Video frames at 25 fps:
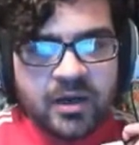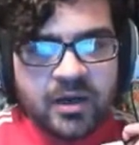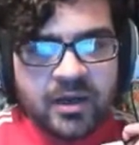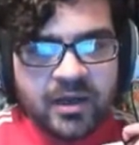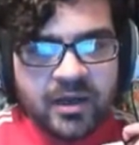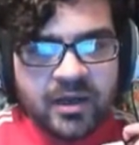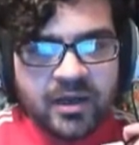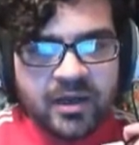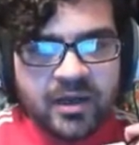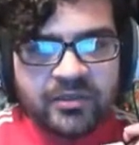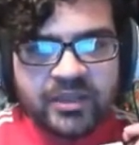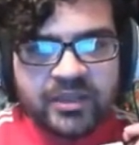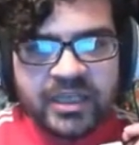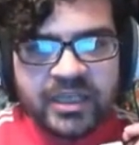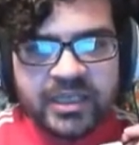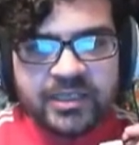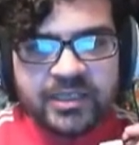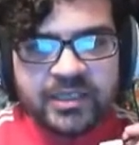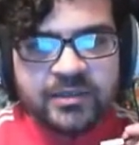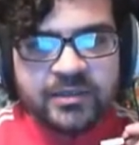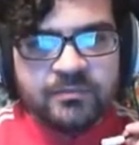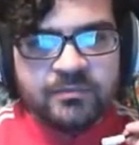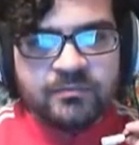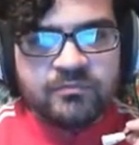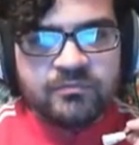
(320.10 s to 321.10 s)
I think
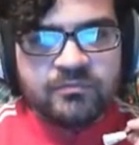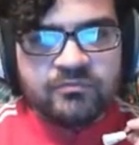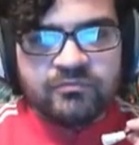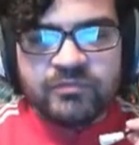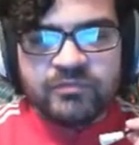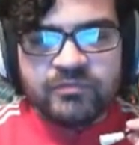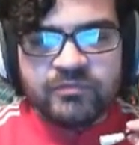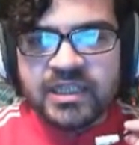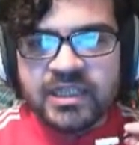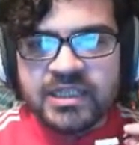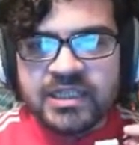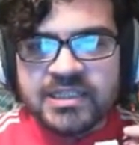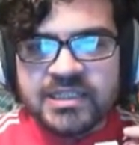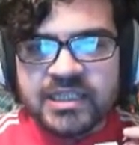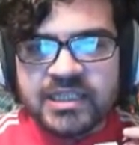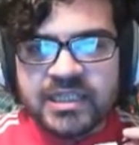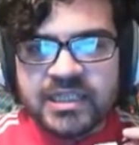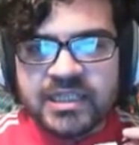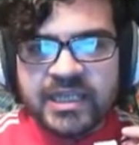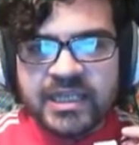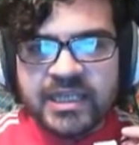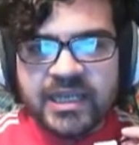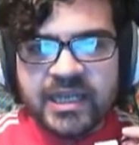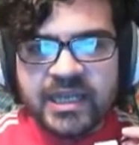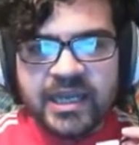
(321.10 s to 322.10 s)
realistically,
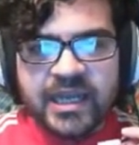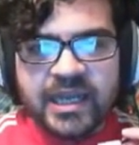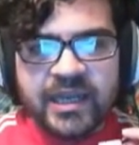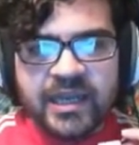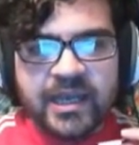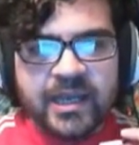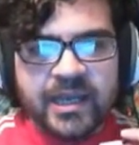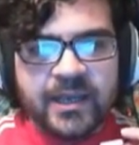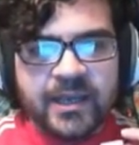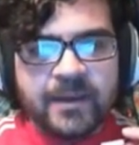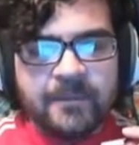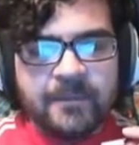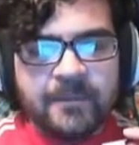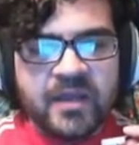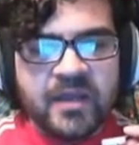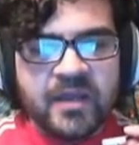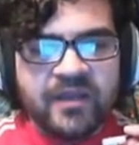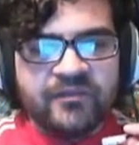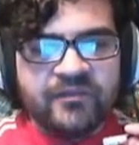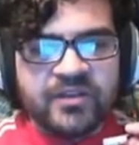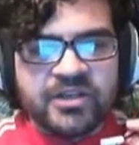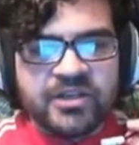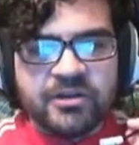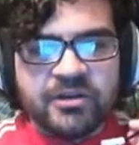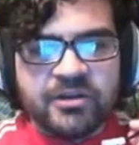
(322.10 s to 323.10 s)
if you
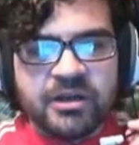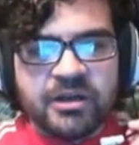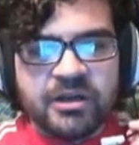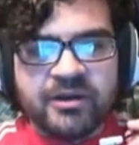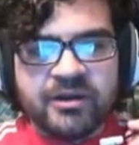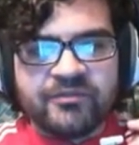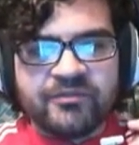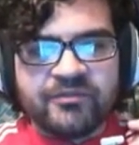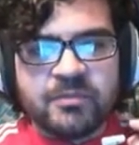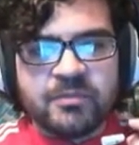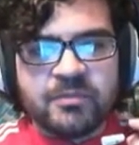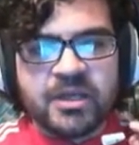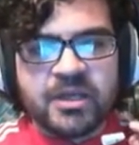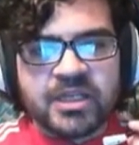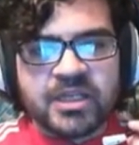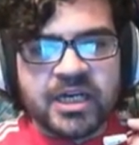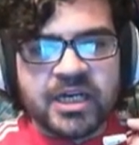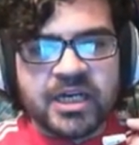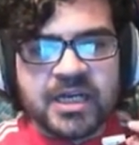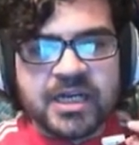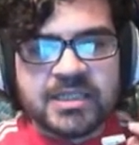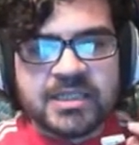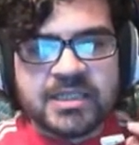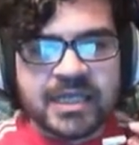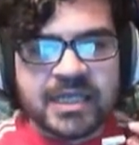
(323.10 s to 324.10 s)
don't know anything about the
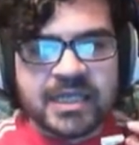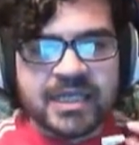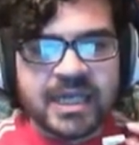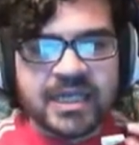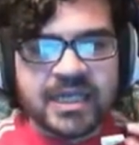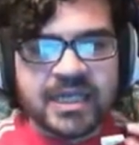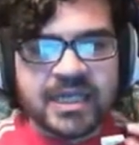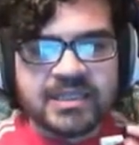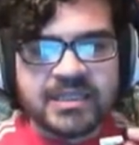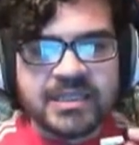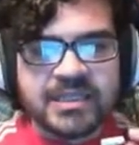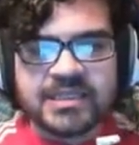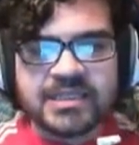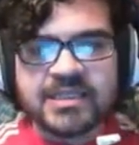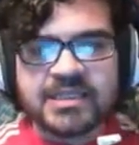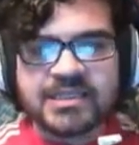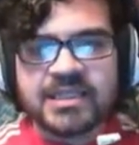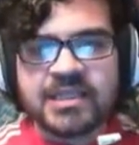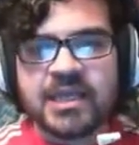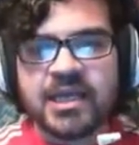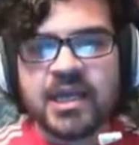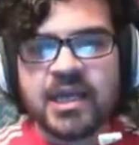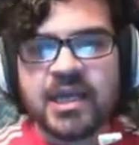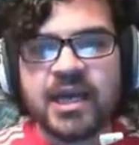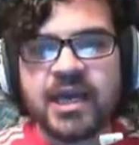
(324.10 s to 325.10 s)
cards, again, this is
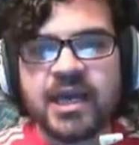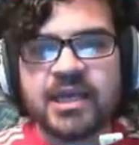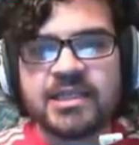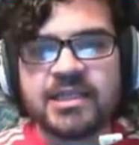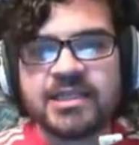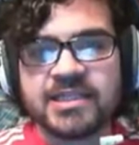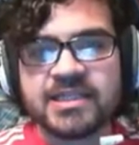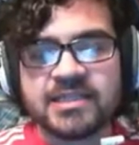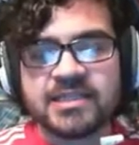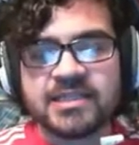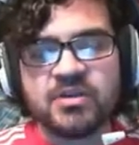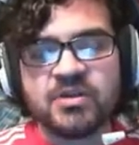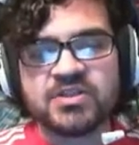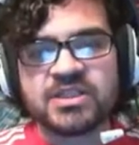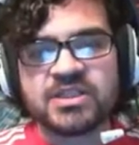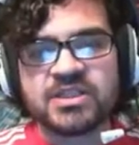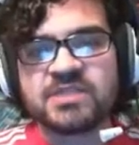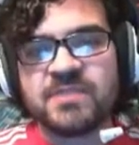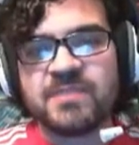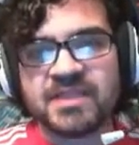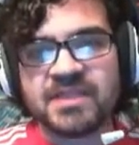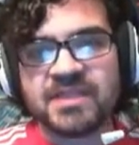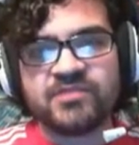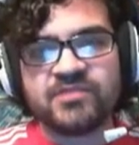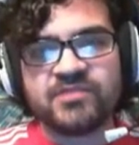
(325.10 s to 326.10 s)
the most
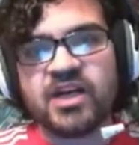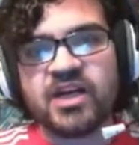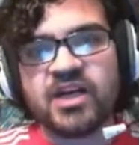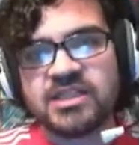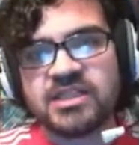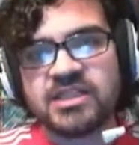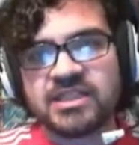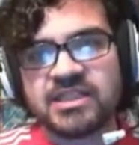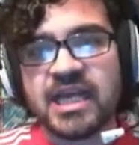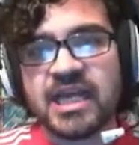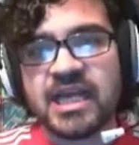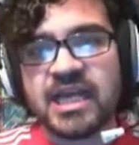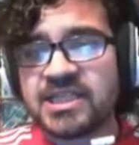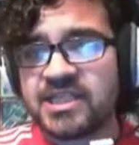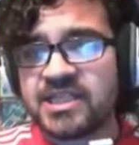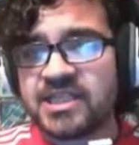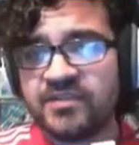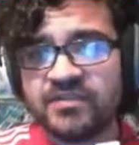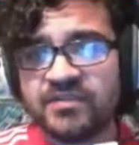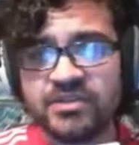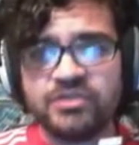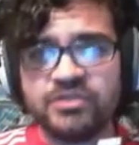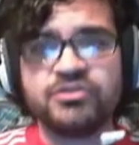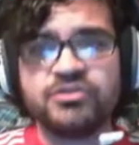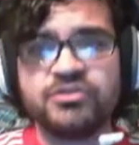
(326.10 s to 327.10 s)
expensive card in the deck, so if you
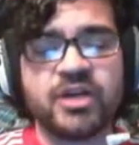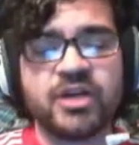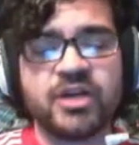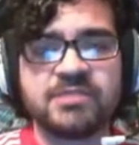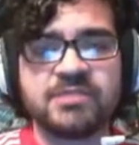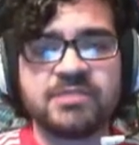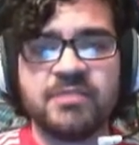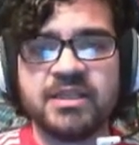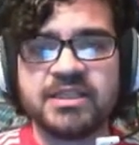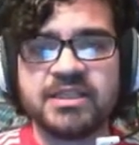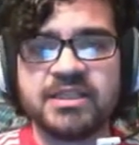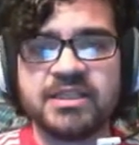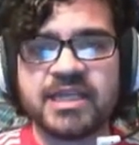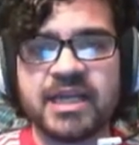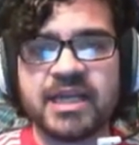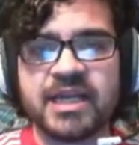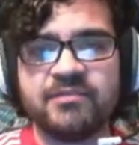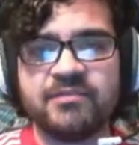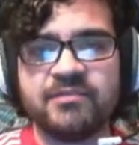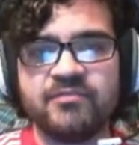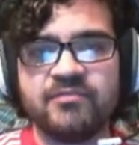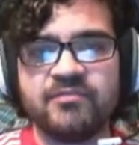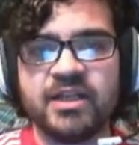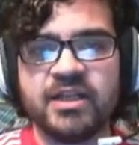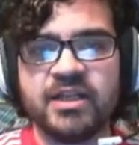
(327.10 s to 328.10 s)
do try to make this deck in
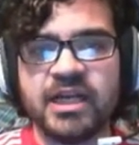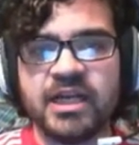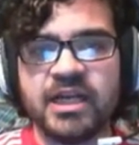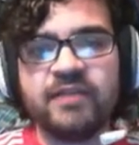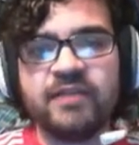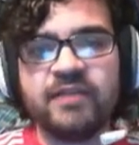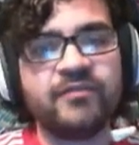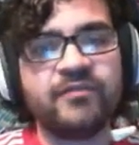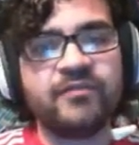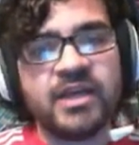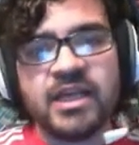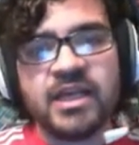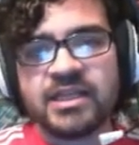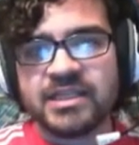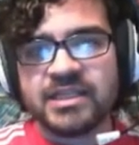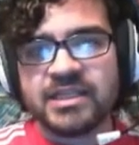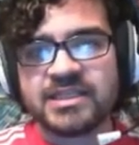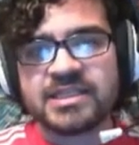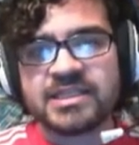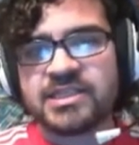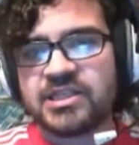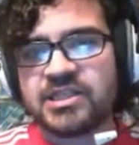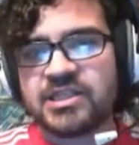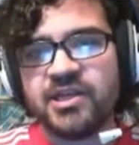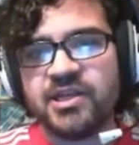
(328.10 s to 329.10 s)
real life, this is the
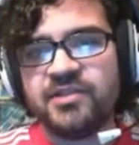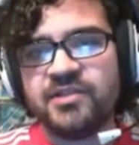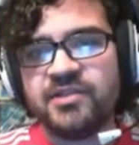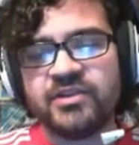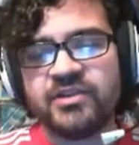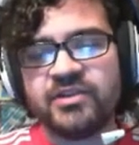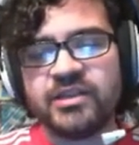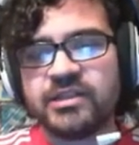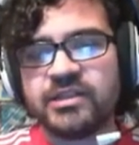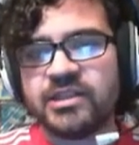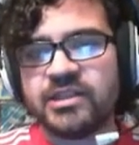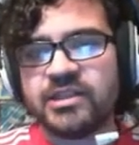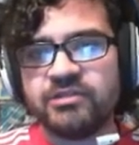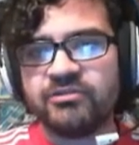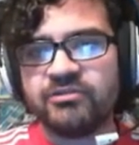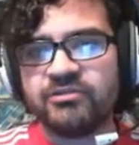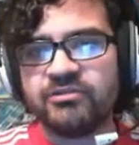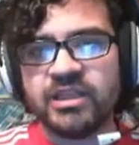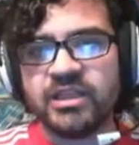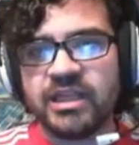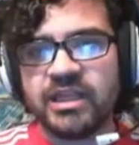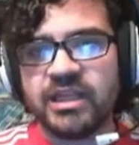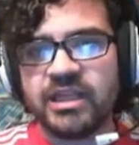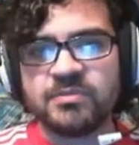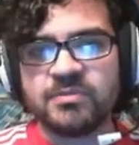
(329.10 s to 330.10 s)
only thing that you'll really have
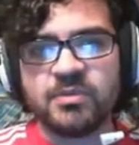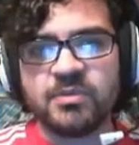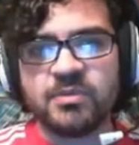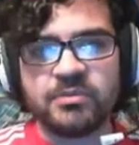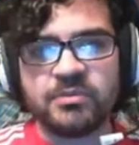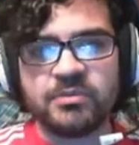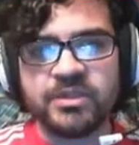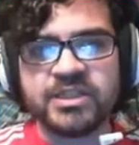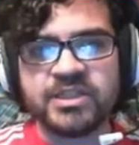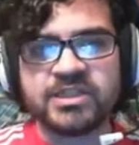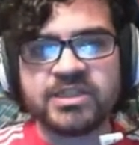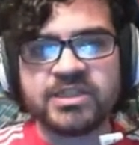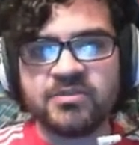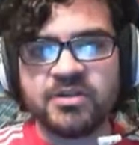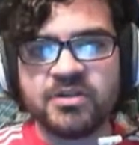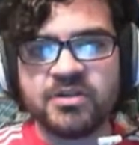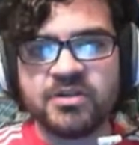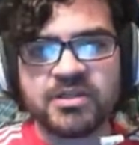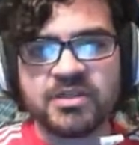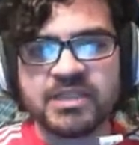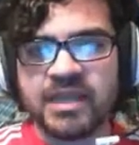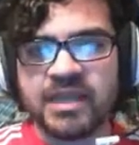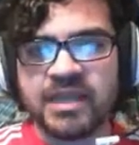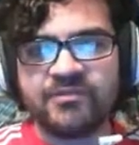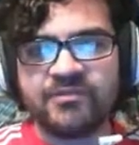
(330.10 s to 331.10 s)
to put money towards.
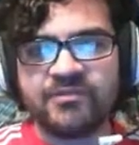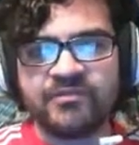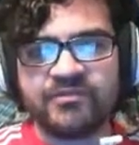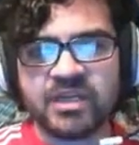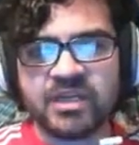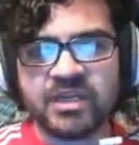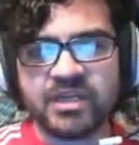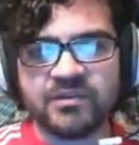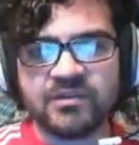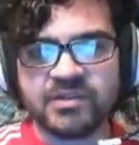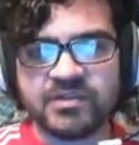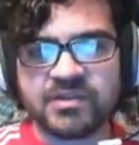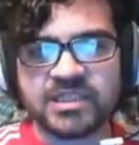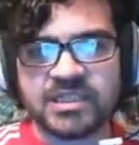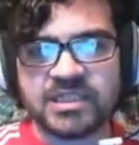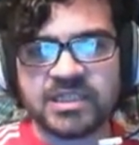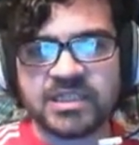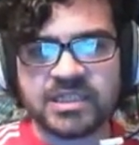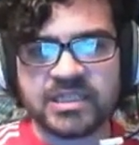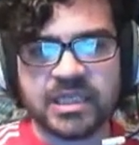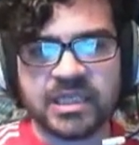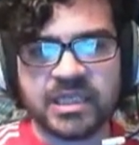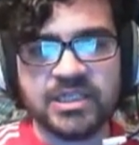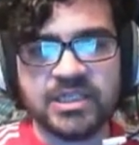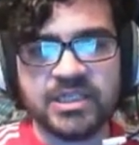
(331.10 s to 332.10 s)
Everything else is like
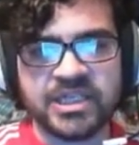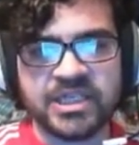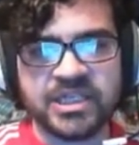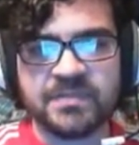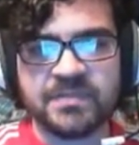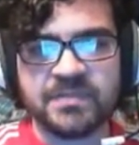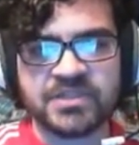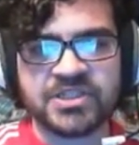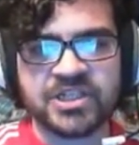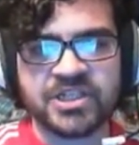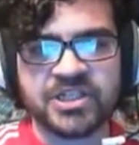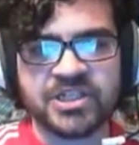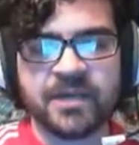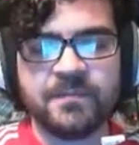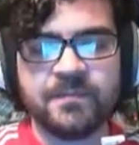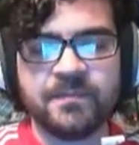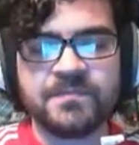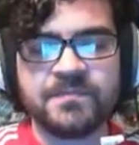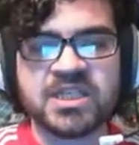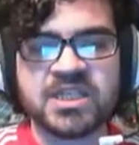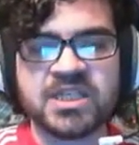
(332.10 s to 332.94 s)
cheap as chips.